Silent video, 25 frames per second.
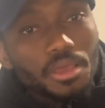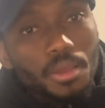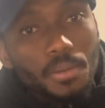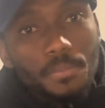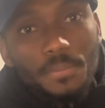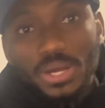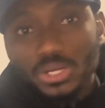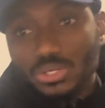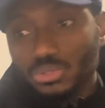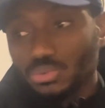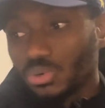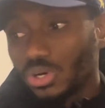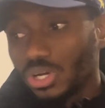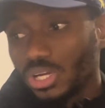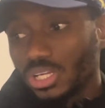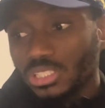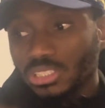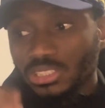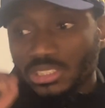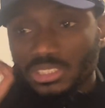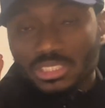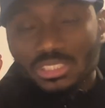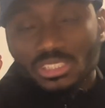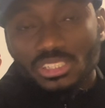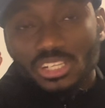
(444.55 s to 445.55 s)
But
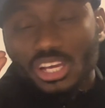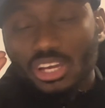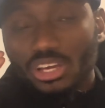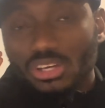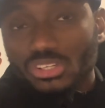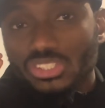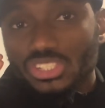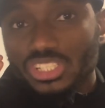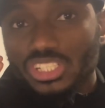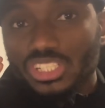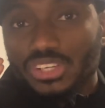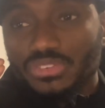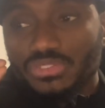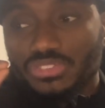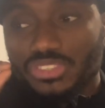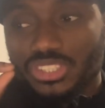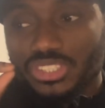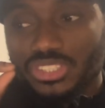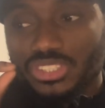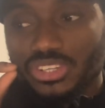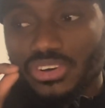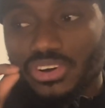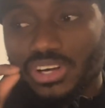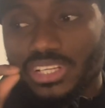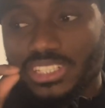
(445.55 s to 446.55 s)
when they concede the first
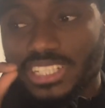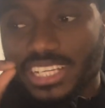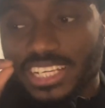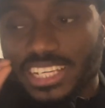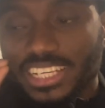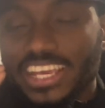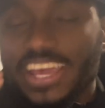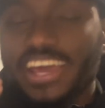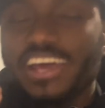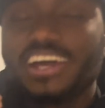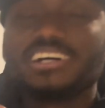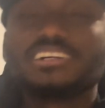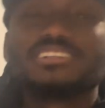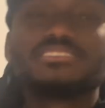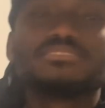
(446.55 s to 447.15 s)
goal, I say, yeah,